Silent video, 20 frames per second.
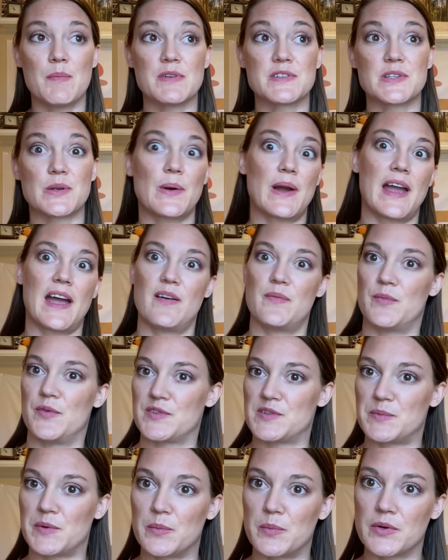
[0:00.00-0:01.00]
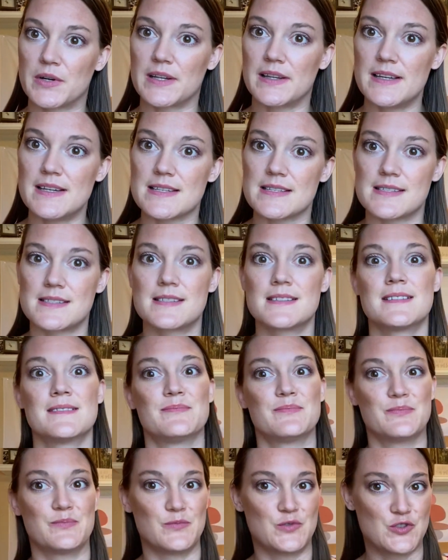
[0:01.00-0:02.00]
So I have multiple board lists:
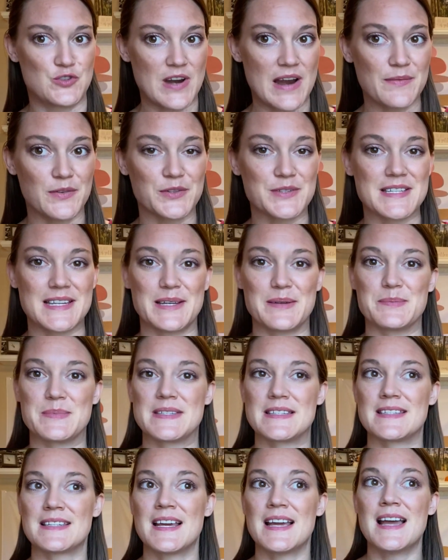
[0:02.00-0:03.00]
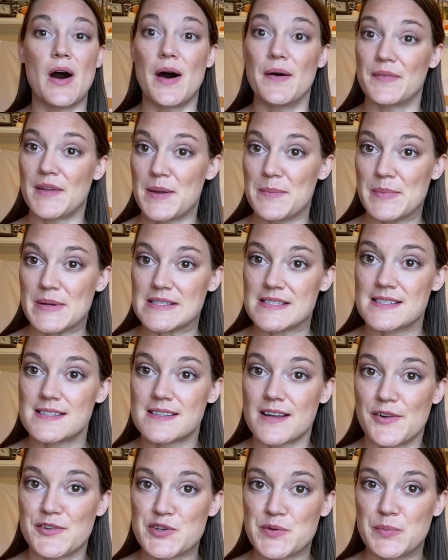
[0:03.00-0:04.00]
travel tips, online
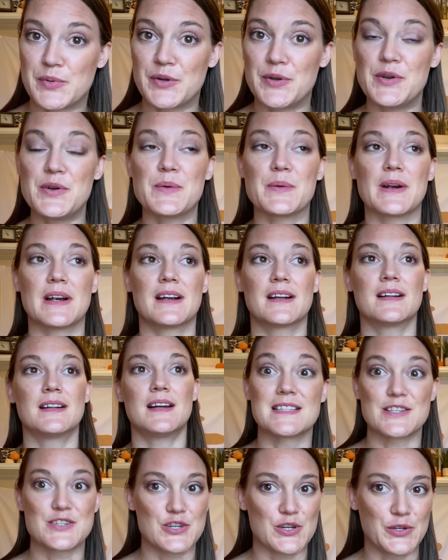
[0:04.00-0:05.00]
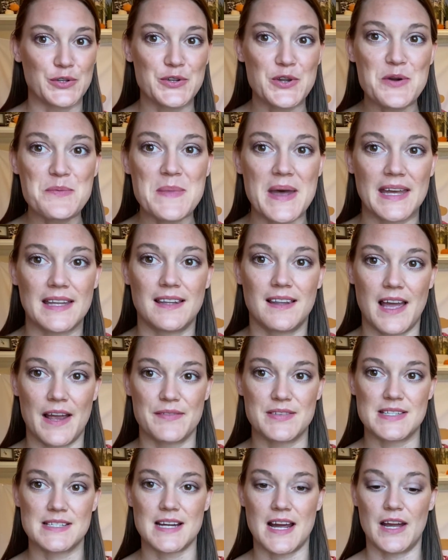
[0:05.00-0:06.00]
business entrepreneur, digital nomad
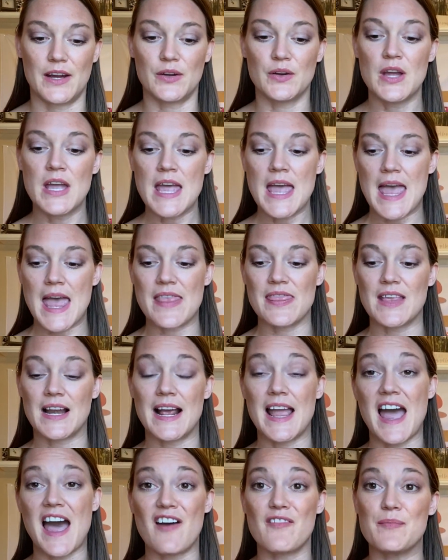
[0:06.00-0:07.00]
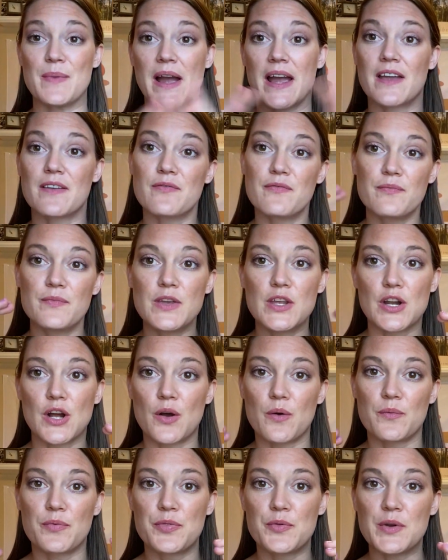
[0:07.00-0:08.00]
lifestyle. And then I have my,
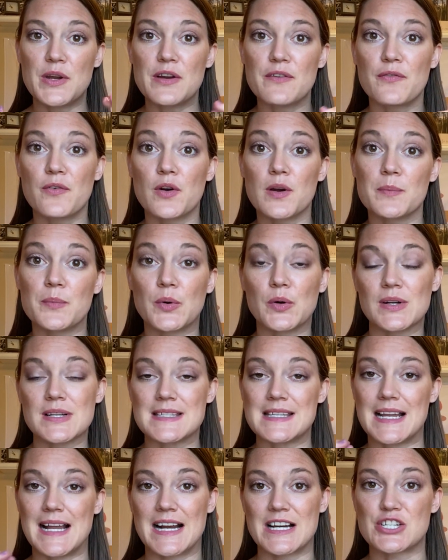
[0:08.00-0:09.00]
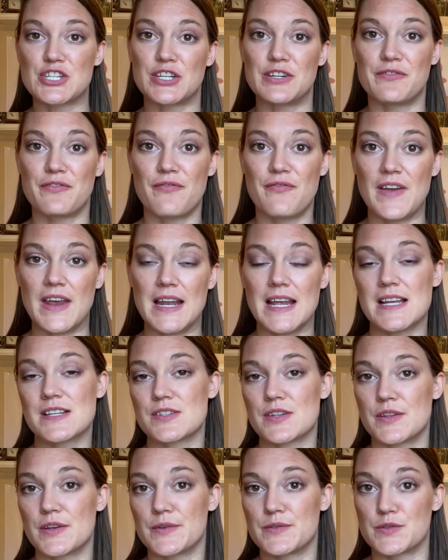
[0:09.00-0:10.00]
3 or 4 boards that actually fit
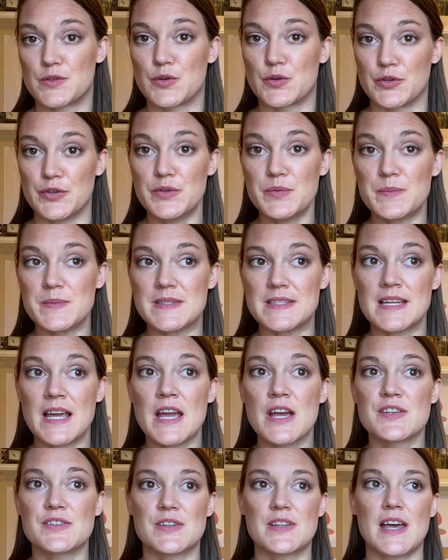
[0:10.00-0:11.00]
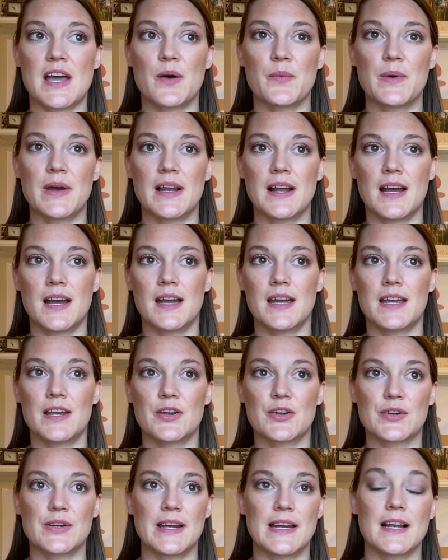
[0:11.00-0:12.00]
into those groups so that when I
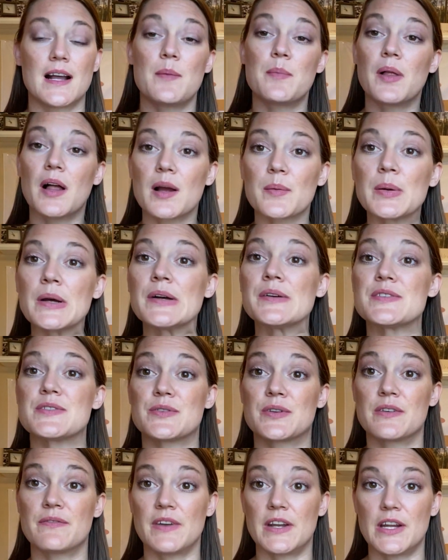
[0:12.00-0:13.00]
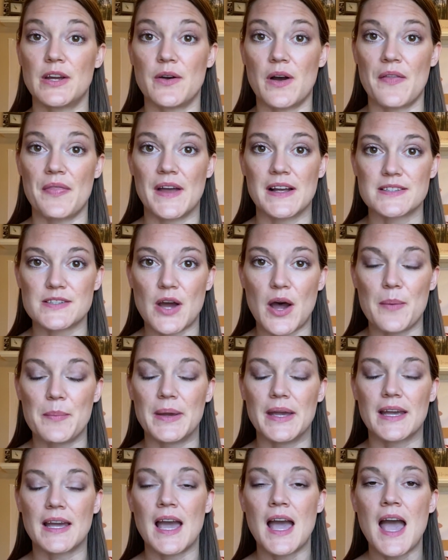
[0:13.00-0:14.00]
create a blog post or a video on that
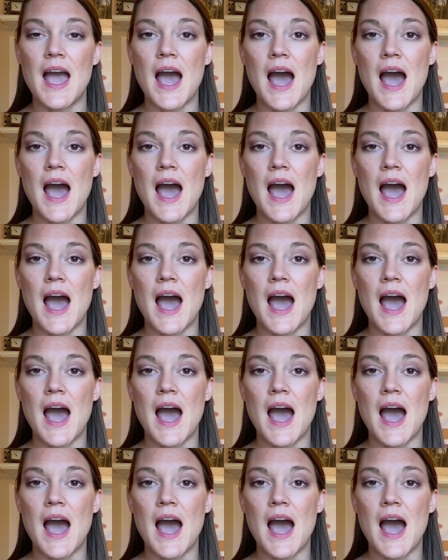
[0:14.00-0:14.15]
topic,